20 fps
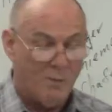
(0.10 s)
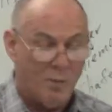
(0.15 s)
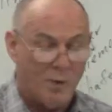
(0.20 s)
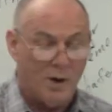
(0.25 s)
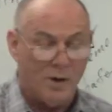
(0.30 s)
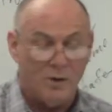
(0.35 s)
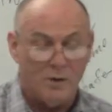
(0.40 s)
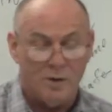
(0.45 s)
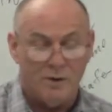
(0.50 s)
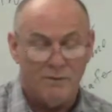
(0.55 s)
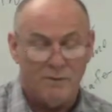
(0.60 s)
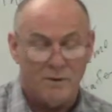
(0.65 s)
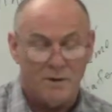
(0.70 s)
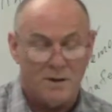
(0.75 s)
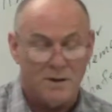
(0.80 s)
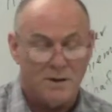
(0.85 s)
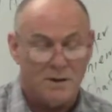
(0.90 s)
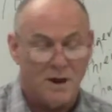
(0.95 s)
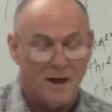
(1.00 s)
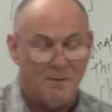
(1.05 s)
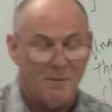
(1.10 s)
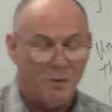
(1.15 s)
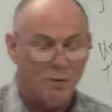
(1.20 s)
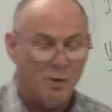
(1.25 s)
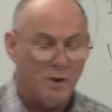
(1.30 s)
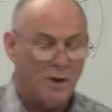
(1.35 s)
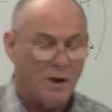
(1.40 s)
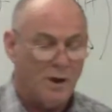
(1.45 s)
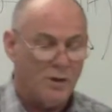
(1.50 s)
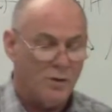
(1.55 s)
I pray, Lord, for this time that
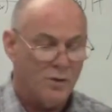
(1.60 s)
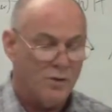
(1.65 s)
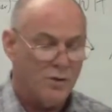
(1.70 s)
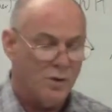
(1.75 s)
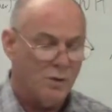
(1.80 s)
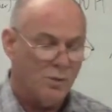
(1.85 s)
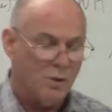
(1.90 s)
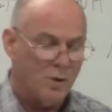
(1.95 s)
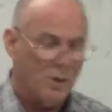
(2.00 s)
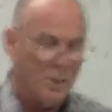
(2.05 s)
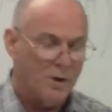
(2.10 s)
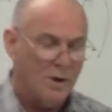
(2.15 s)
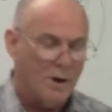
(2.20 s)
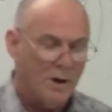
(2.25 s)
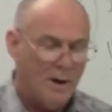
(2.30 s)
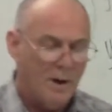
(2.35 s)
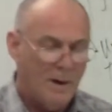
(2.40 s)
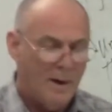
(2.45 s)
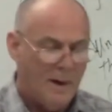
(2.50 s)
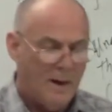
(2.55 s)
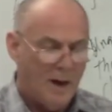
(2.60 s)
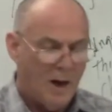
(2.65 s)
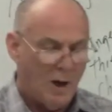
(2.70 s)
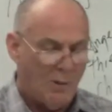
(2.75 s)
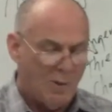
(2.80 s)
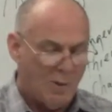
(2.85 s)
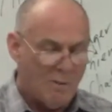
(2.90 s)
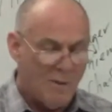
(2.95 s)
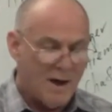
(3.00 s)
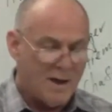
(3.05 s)
we're together in your word.
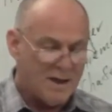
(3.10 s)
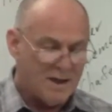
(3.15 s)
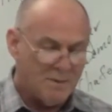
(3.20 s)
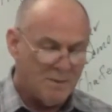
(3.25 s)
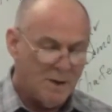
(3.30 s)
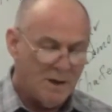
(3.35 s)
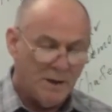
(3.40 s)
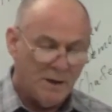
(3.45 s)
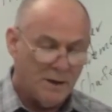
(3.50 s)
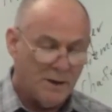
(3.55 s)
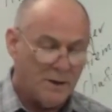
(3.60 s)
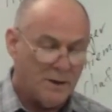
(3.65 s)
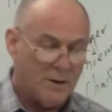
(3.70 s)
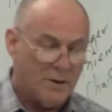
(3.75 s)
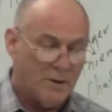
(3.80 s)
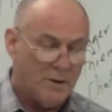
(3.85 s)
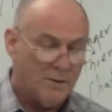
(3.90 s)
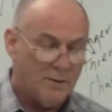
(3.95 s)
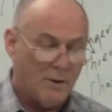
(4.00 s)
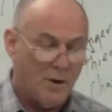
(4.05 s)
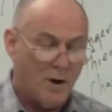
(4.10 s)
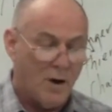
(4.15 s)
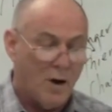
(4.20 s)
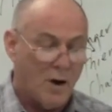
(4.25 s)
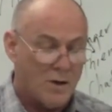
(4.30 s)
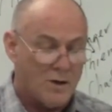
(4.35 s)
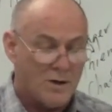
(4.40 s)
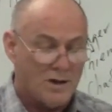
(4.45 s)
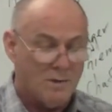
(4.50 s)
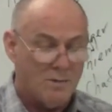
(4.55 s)
Help our minds to be clear, our
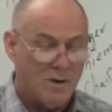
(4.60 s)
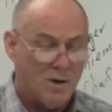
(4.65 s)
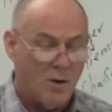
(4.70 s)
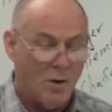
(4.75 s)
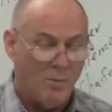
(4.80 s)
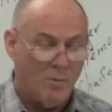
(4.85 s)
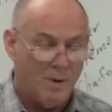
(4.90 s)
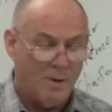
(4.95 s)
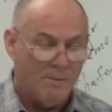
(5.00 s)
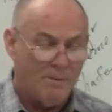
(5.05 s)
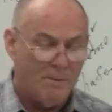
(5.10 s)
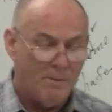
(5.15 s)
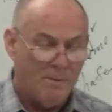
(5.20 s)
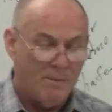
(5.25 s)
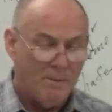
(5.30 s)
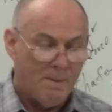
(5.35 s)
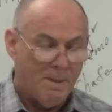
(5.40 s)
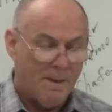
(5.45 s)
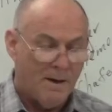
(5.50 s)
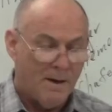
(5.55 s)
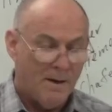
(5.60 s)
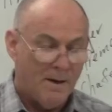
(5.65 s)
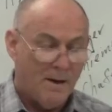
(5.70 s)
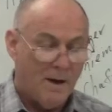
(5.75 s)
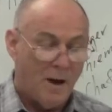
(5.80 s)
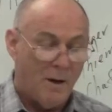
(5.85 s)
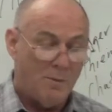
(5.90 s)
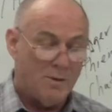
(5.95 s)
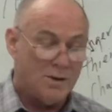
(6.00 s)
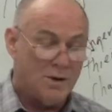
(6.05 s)
hearts to be open.
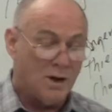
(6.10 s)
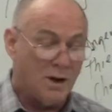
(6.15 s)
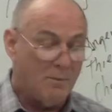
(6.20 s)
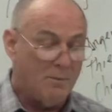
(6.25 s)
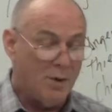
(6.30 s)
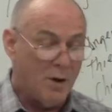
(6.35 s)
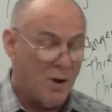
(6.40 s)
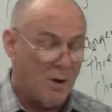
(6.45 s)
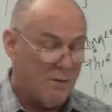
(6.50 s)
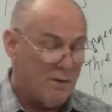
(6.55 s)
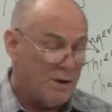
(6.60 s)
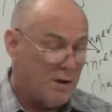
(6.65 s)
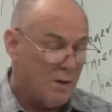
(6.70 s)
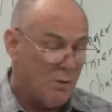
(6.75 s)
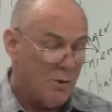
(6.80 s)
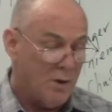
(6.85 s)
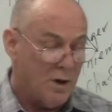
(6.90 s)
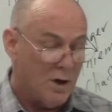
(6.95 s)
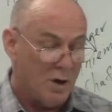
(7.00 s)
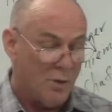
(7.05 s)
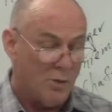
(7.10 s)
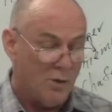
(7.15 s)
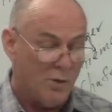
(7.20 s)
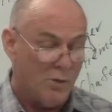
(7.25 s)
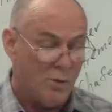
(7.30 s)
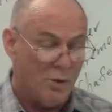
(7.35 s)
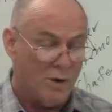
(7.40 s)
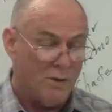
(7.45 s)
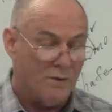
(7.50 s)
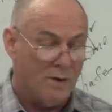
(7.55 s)
Help us to compare everything we hear with
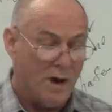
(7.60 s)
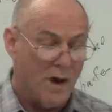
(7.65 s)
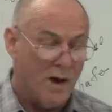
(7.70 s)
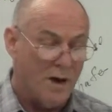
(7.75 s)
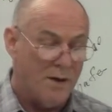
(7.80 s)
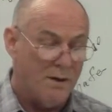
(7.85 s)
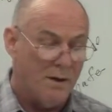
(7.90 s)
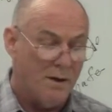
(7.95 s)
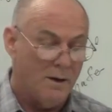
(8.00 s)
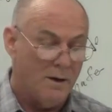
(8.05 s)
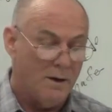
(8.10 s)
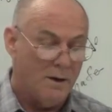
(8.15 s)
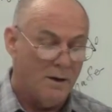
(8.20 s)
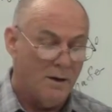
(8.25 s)
the word of God